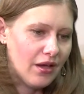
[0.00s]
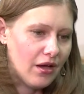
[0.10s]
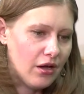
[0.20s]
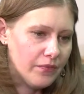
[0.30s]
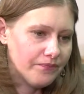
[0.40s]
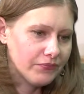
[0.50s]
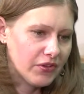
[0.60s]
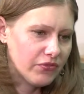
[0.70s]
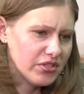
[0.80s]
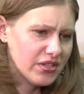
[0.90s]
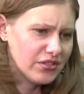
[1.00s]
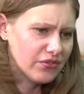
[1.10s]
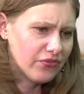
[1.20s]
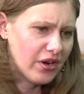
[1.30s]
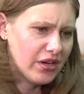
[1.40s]
For
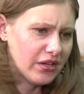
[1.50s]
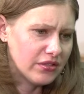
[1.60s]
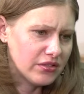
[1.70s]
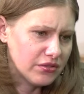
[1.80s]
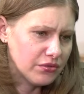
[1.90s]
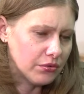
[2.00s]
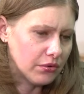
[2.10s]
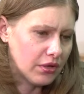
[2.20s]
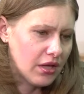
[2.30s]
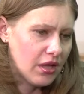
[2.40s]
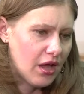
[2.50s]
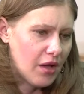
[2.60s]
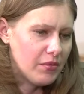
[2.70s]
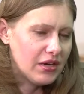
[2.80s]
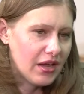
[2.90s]
schizophrenia, too,
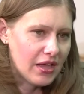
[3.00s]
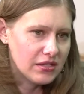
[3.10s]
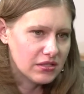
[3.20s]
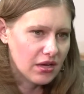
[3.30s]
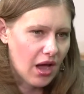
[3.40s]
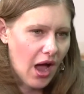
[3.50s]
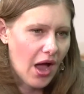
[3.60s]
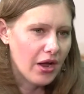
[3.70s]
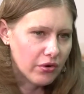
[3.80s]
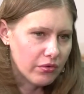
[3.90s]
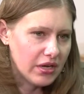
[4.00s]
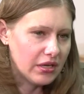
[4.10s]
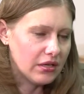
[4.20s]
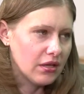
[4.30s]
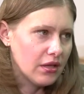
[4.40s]
I mean, it has
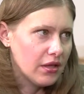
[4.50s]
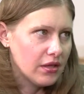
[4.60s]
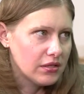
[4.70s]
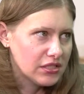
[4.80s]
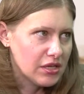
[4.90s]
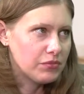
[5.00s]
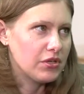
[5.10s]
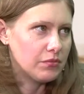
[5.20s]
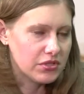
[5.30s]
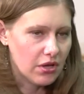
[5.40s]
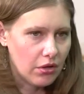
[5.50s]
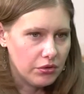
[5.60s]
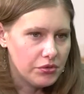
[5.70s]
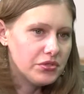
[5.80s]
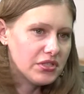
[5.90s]
concrete symptoms,
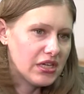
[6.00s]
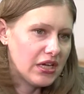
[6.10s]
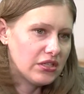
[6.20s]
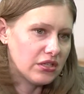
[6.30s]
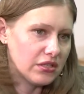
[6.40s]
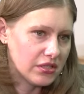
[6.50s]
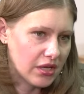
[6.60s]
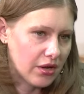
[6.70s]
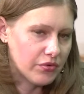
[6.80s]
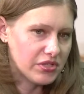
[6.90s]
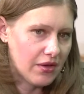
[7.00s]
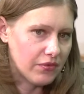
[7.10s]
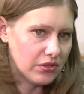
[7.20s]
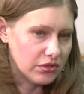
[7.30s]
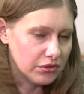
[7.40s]
hallucinations like I was
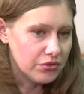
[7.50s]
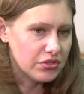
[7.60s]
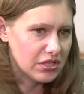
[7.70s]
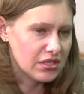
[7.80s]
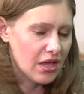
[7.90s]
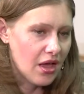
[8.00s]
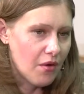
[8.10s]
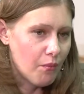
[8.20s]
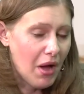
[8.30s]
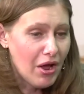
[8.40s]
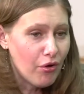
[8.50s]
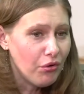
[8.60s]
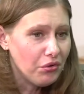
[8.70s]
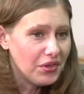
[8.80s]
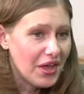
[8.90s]
having, delusions. My
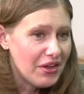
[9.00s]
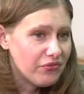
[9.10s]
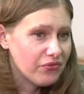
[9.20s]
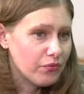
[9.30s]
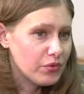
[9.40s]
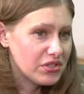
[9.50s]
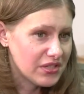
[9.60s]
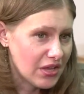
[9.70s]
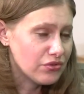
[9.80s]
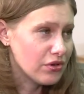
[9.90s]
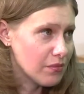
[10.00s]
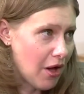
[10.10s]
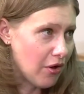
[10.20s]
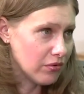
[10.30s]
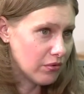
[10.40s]
whole life was centered
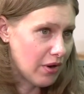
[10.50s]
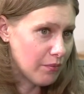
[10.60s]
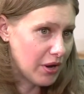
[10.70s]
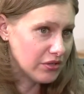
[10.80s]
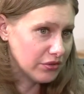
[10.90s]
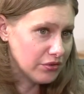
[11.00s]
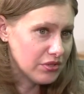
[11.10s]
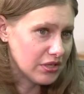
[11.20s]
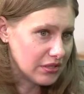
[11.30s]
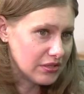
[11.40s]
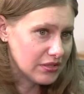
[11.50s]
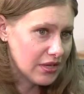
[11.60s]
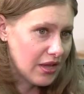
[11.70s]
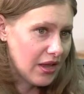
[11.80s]
around my delusions,